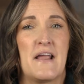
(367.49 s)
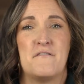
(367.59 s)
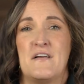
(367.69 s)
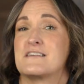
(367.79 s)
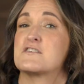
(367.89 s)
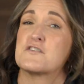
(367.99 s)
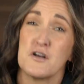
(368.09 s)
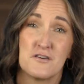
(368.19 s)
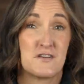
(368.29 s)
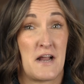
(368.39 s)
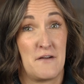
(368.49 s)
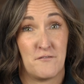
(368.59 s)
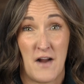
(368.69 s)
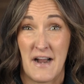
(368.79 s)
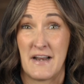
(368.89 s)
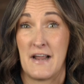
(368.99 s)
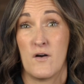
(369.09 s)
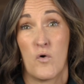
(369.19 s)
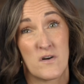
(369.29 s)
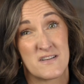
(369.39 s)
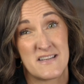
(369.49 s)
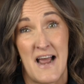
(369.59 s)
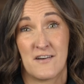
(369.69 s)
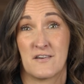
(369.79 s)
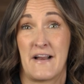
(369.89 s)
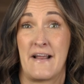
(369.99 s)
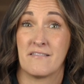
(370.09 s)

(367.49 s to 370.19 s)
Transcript: if it's Thursday, Friday, or Saturday,